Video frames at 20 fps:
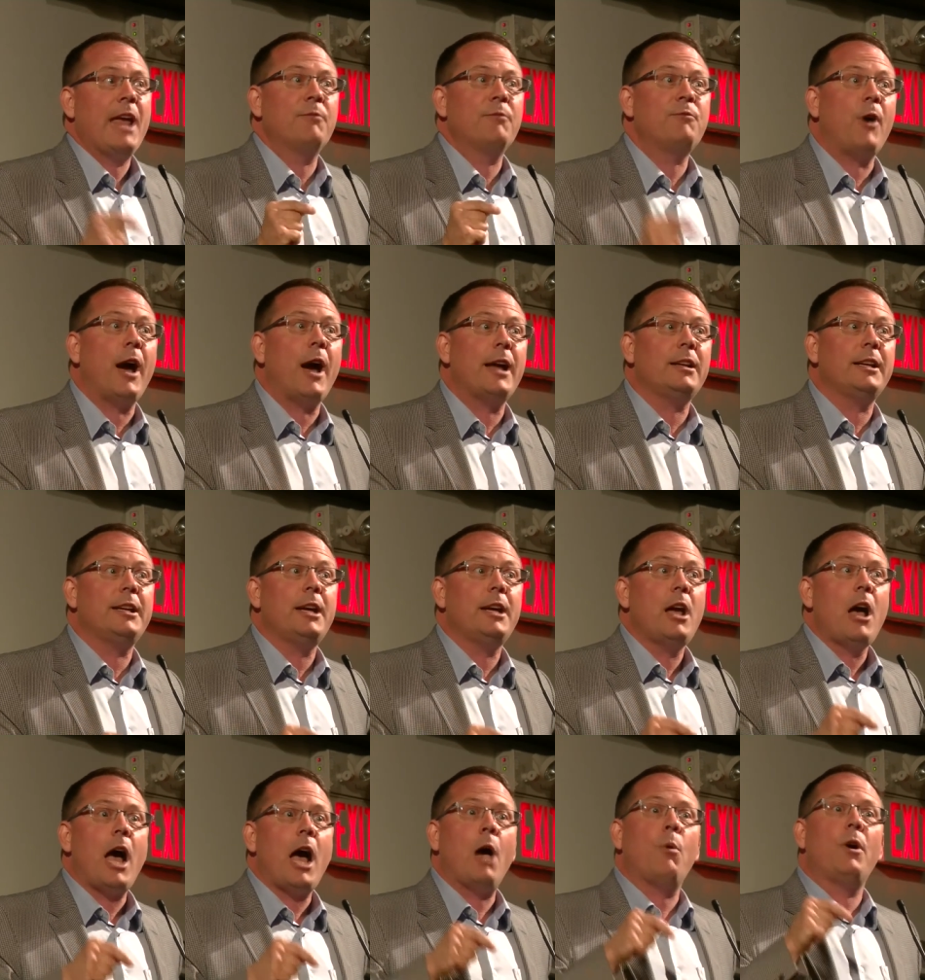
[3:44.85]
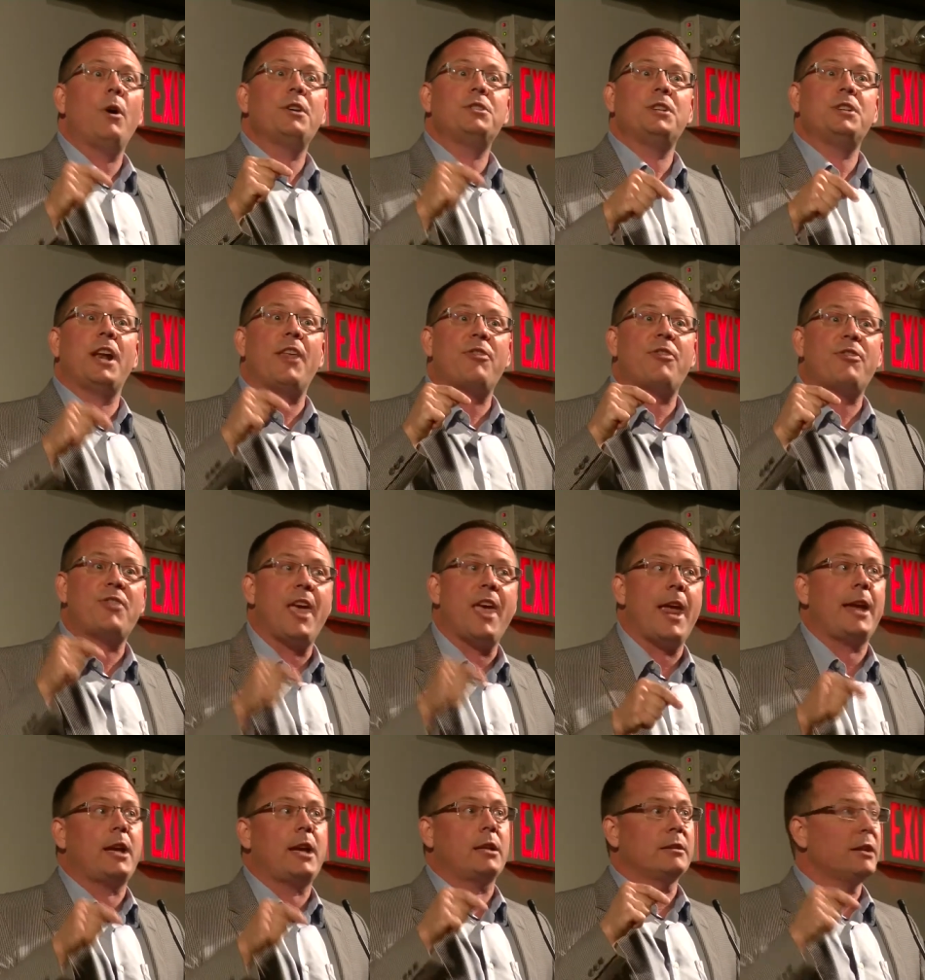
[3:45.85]
And finally, I want you to
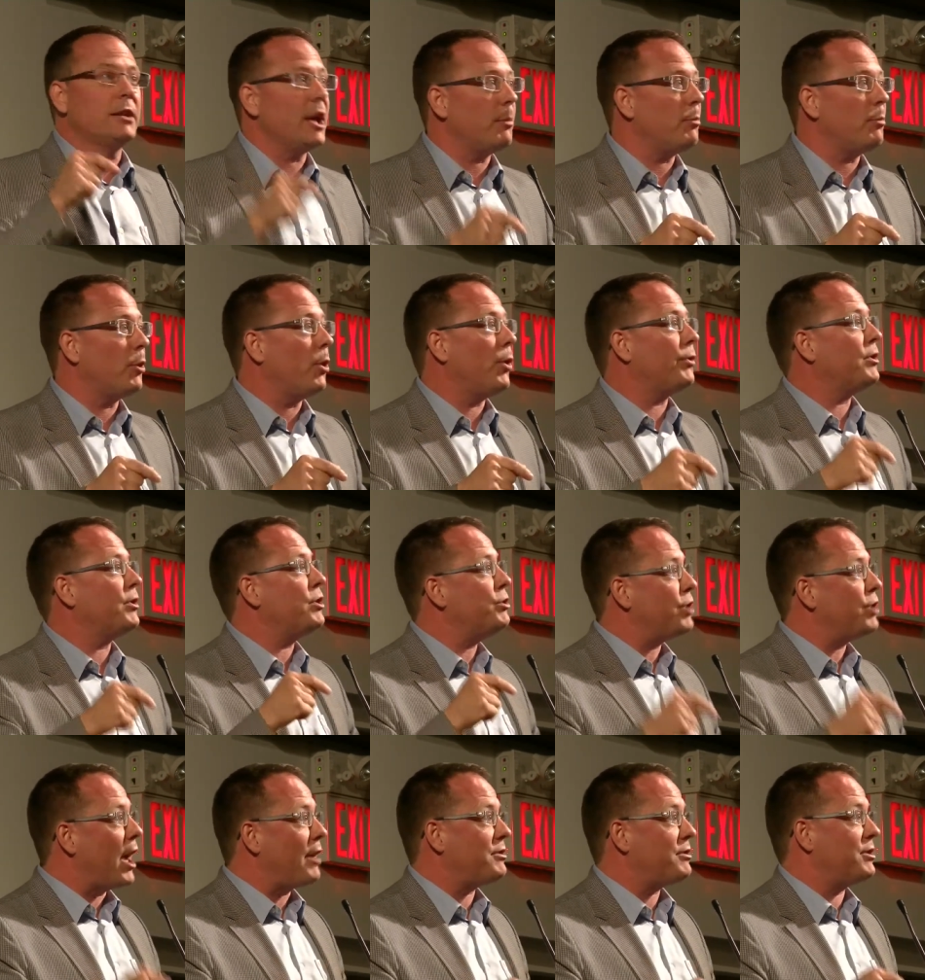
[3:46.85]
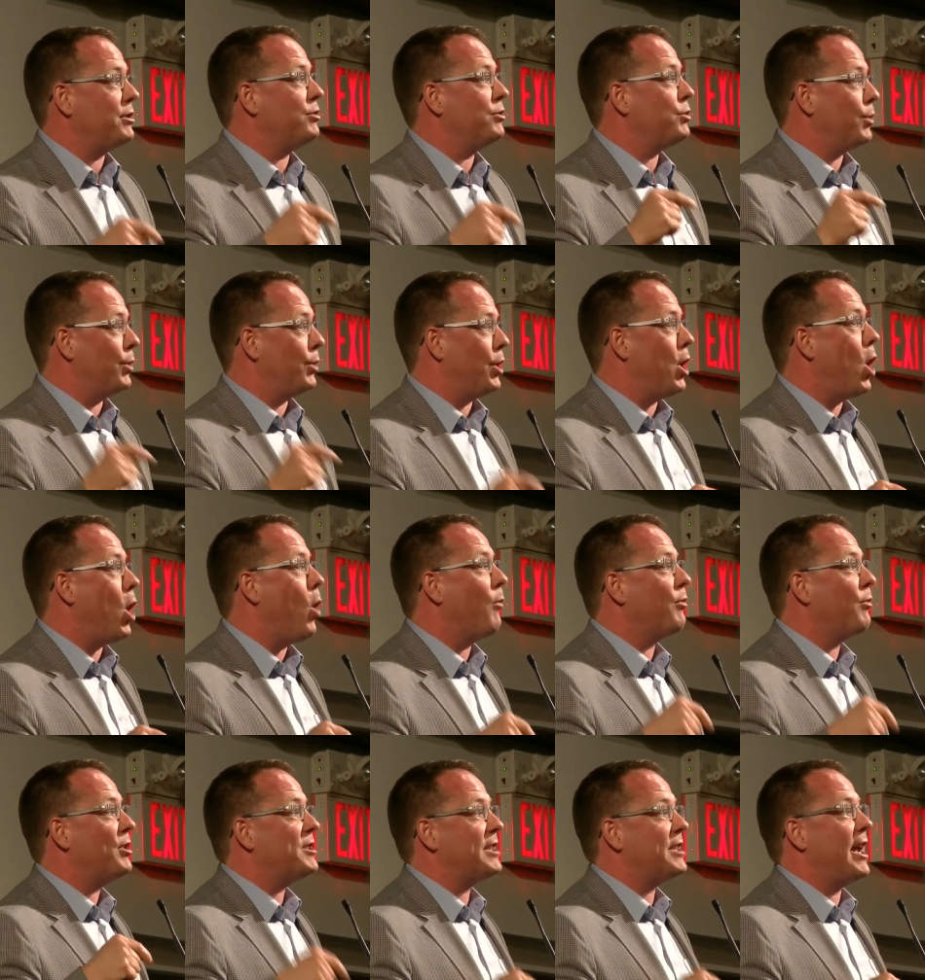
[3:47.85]
thank liberals and Justin
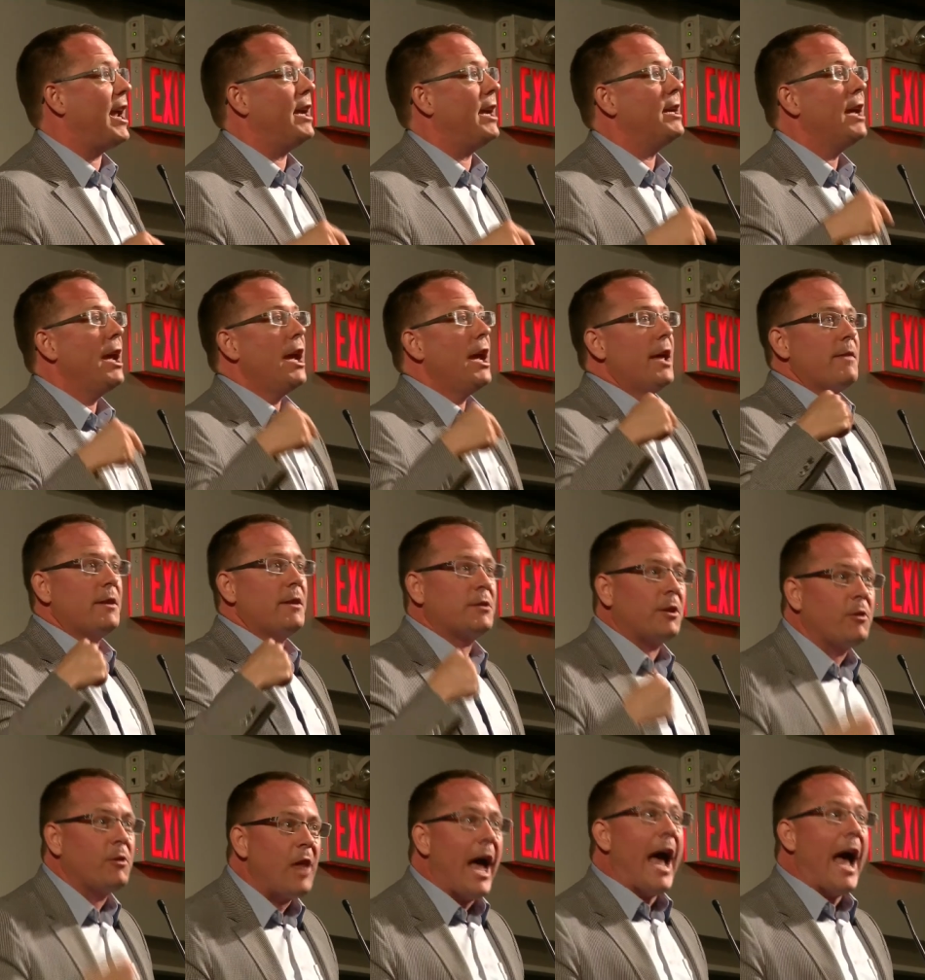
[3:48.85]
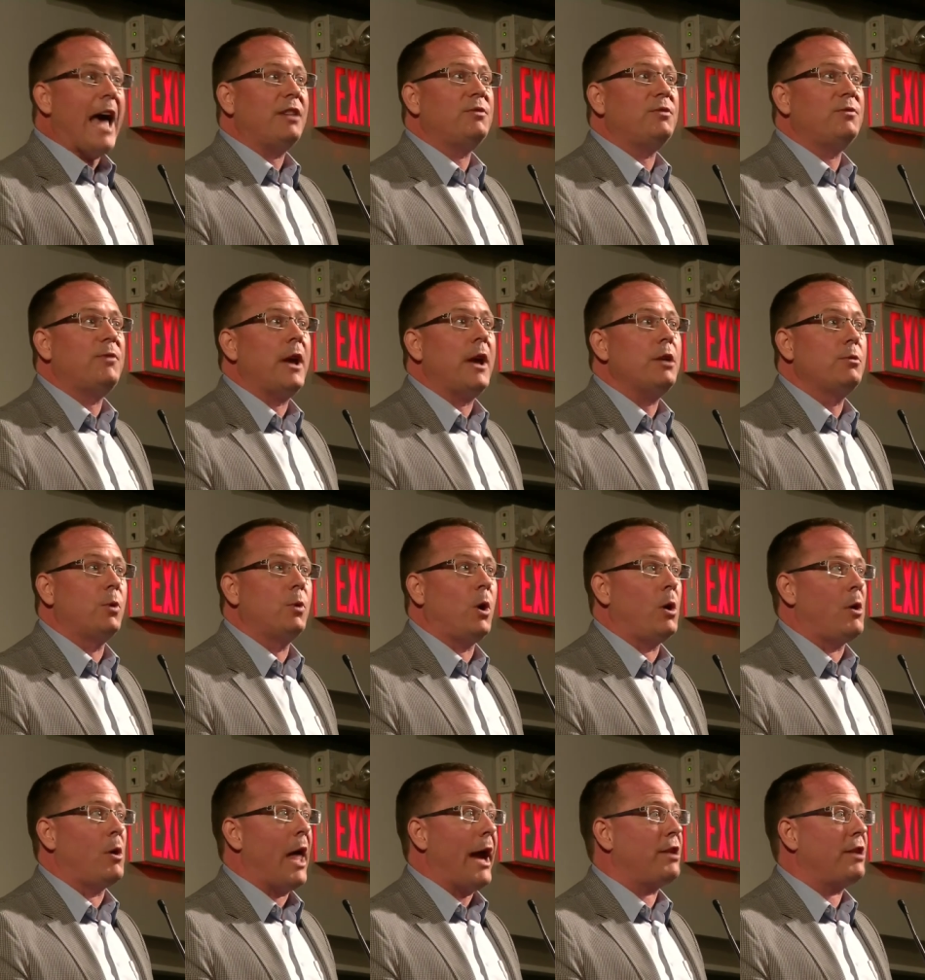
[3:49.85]
Trudeau for saying that the last
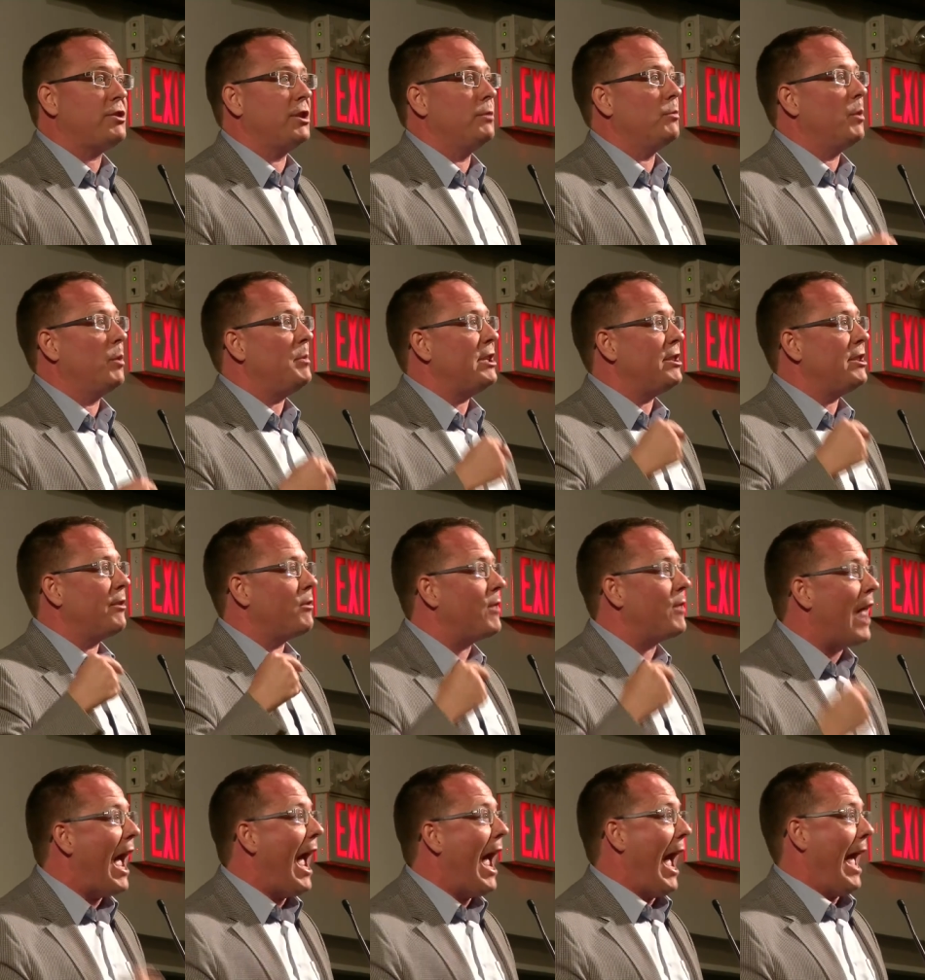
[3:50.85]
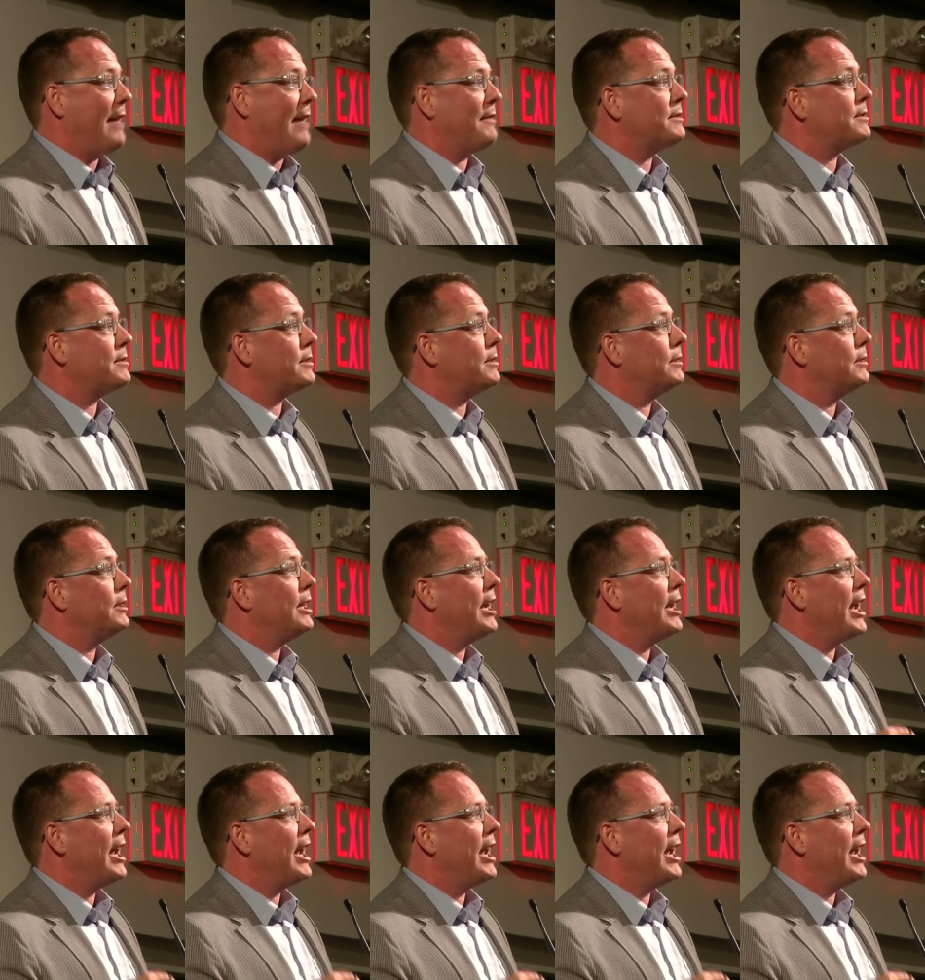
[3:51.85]
federal election will be the last